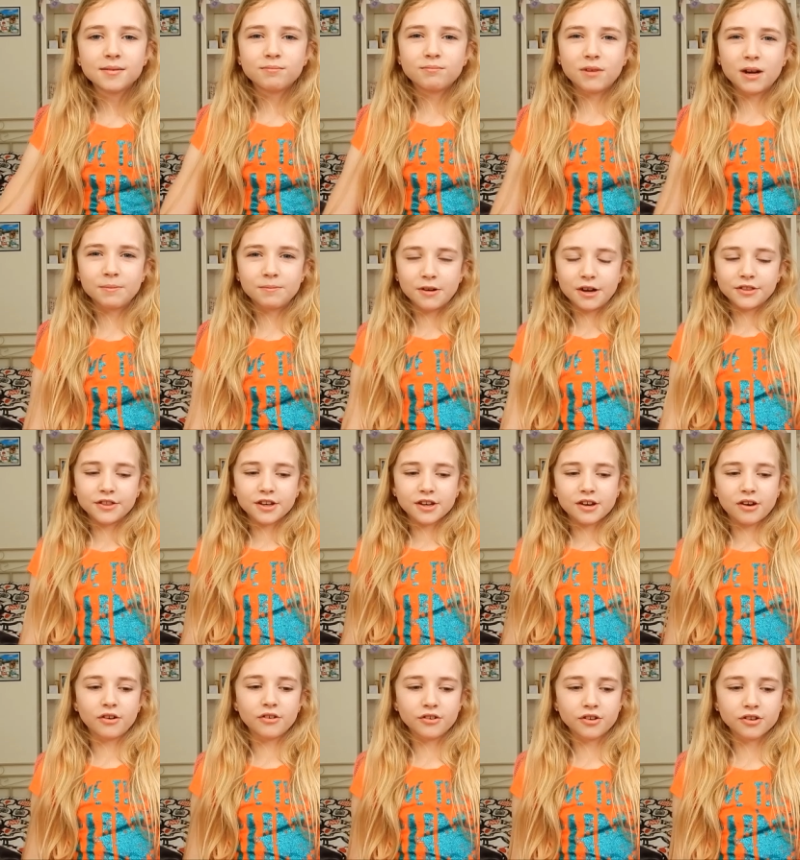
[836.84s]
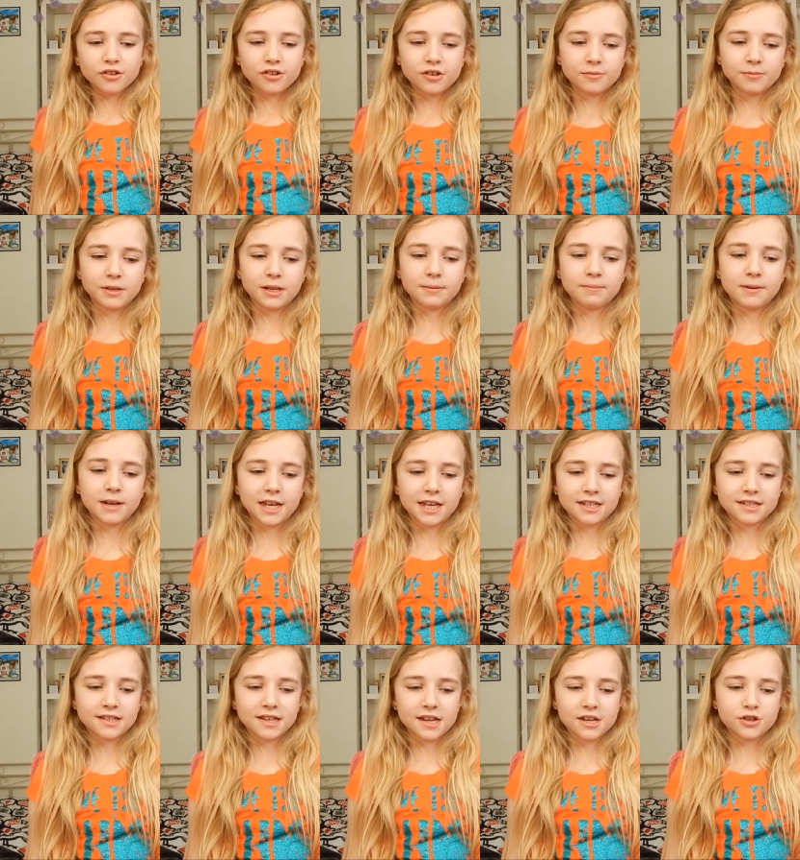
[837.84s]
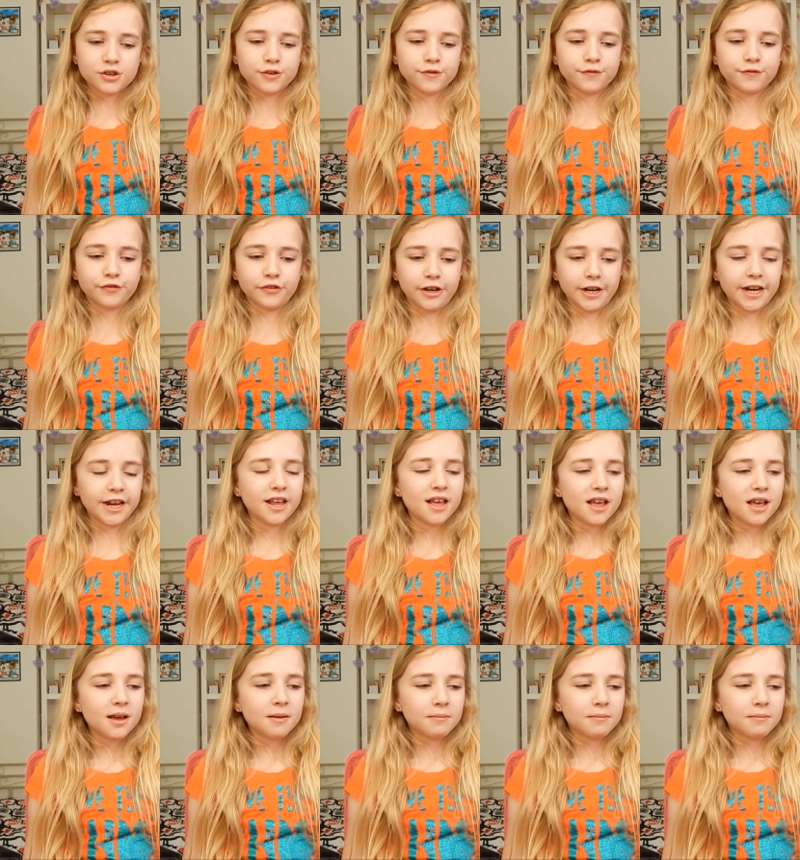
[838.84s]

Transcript: My brother Connor got me a PlayStation 3,